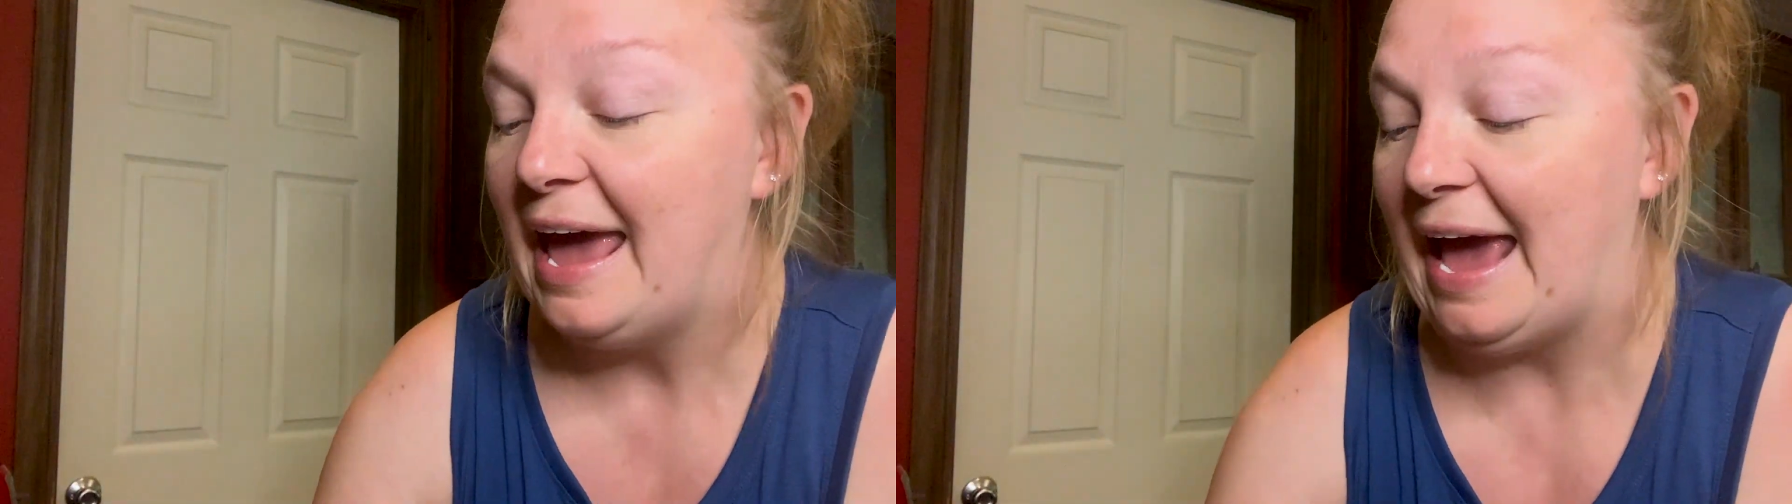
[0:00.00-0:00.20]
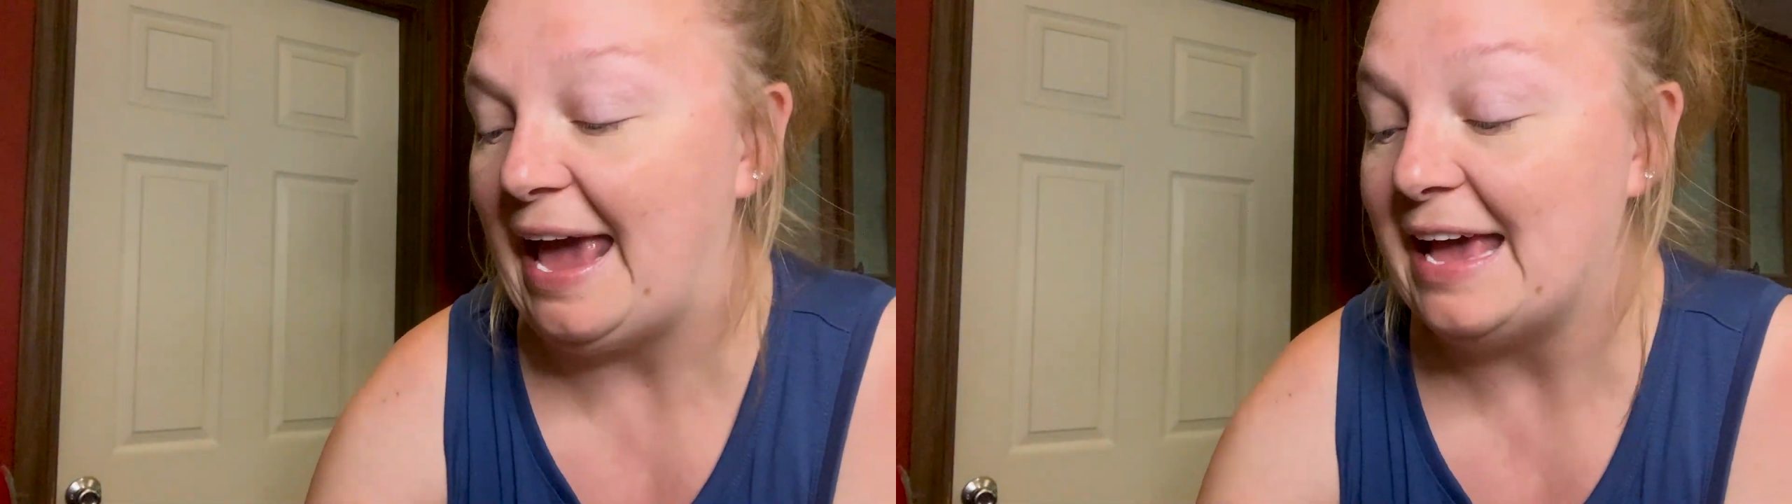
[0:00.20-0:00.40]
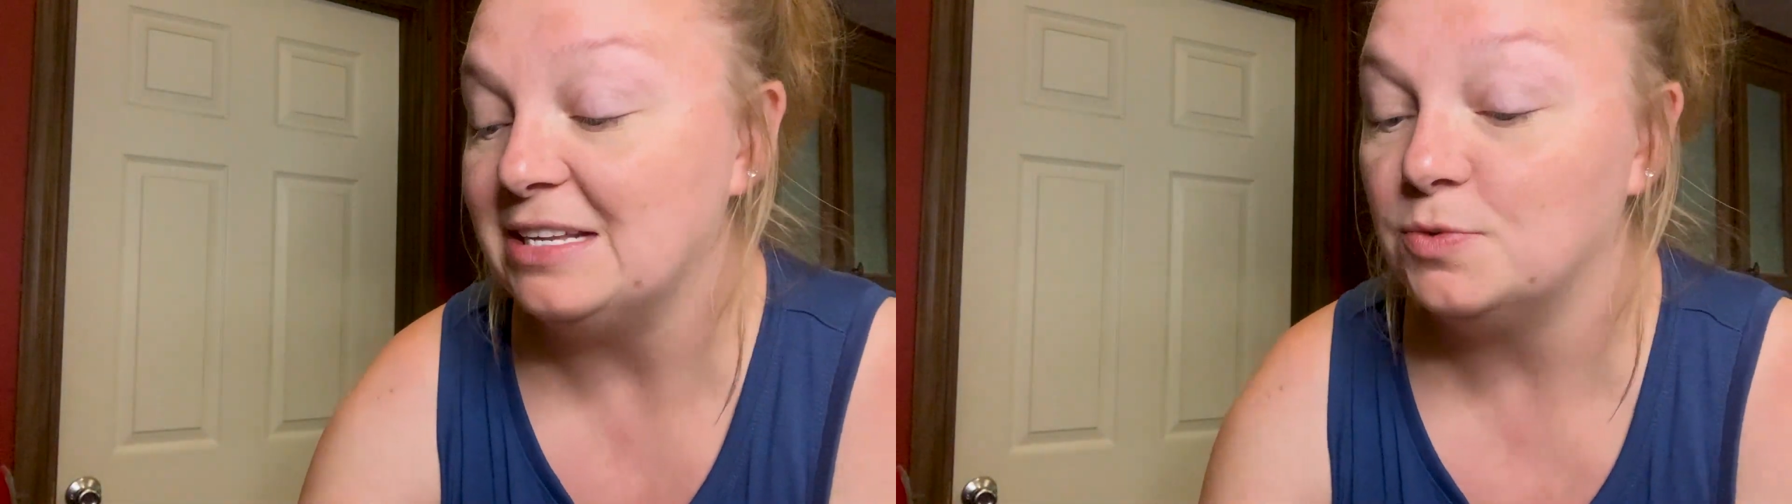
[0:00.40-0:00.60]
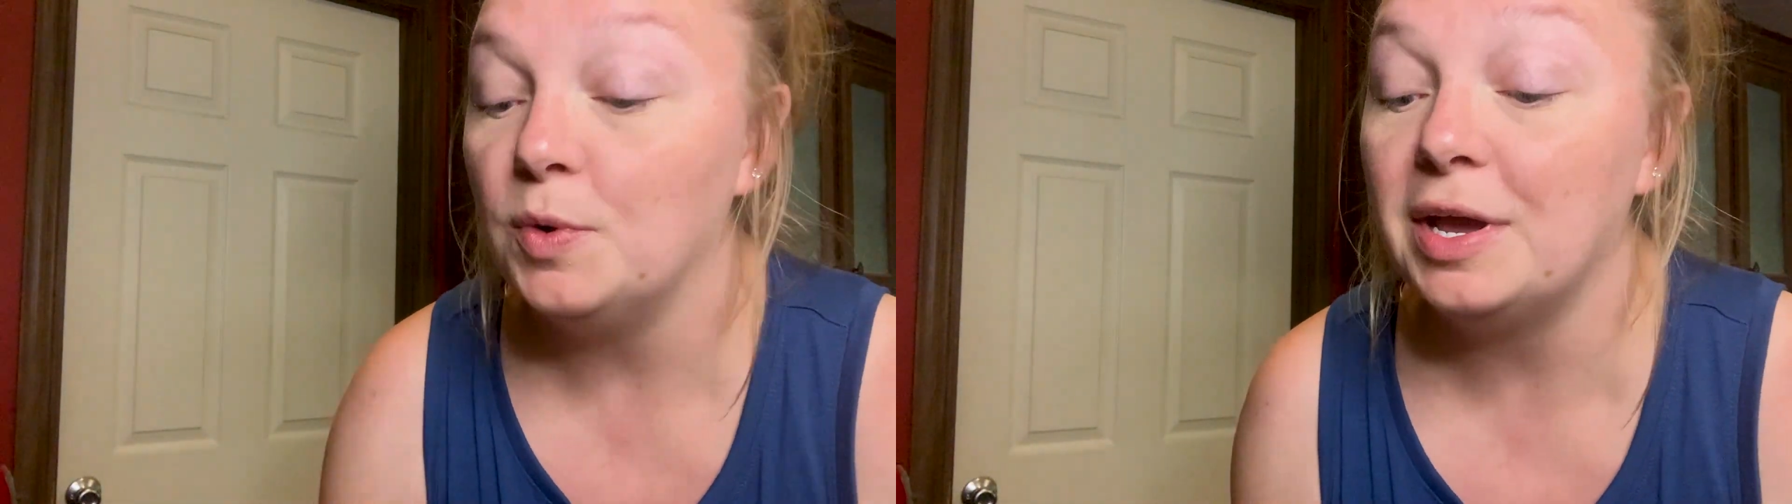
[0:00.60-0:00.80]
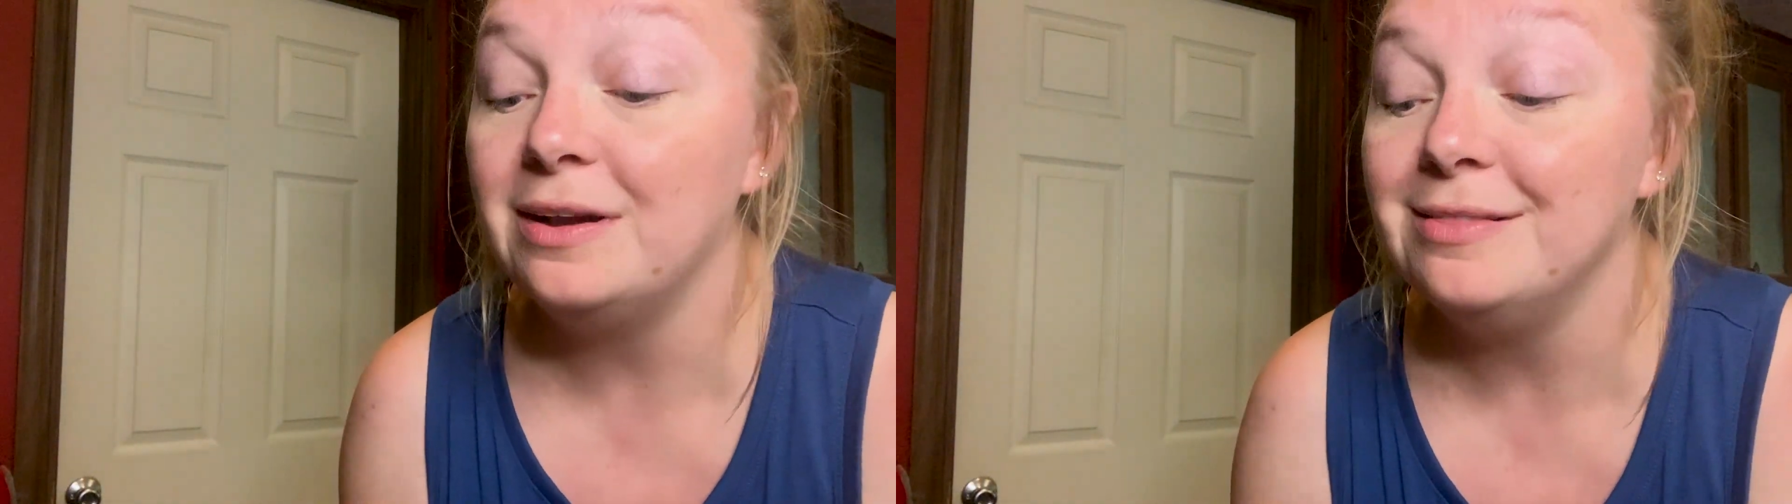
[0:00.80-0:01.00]
And
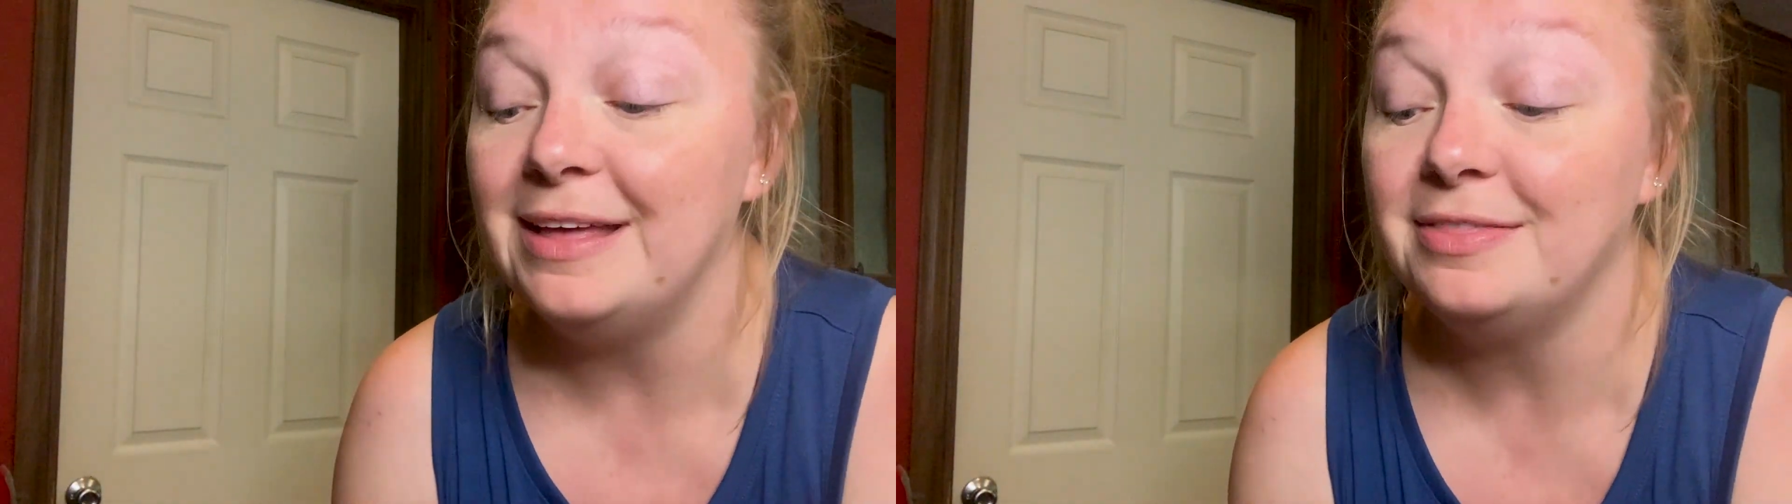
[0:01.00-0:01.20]
we're gonna let